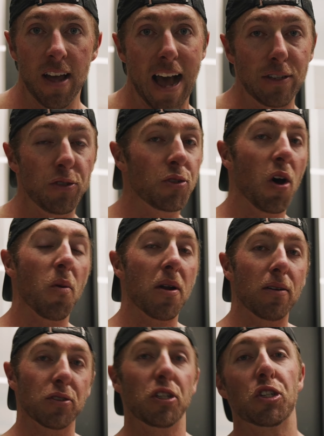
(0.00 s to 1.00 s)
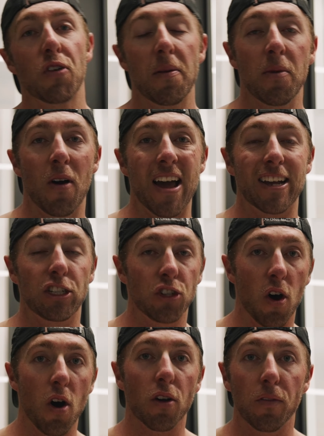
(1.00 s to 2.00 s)
As you saw when I was on the treadmill, I could
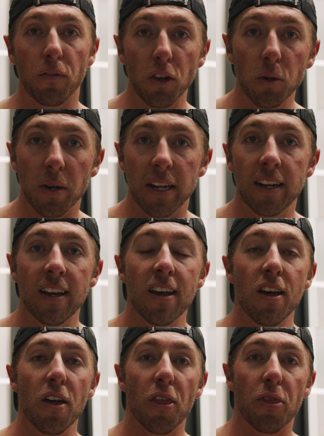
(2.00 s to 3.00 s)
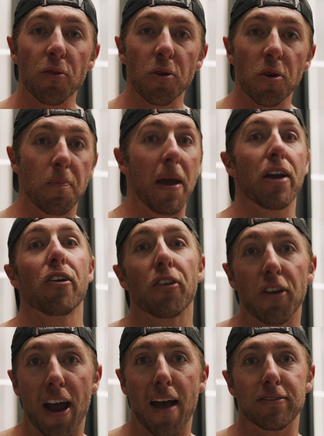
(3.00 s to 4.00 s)
talk fluid through
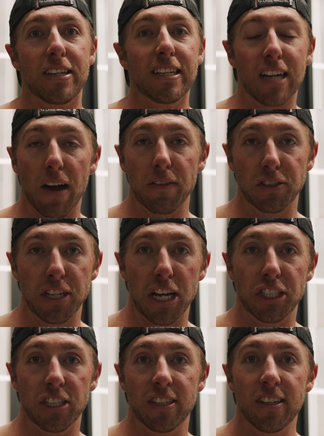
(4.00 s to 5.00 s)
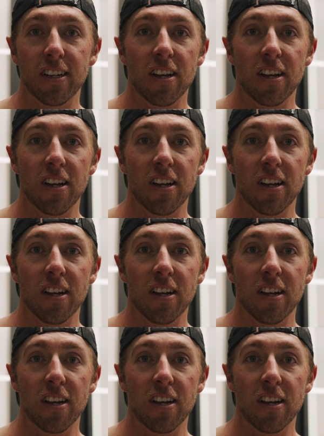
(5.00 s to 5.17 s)
paragraphs in conversation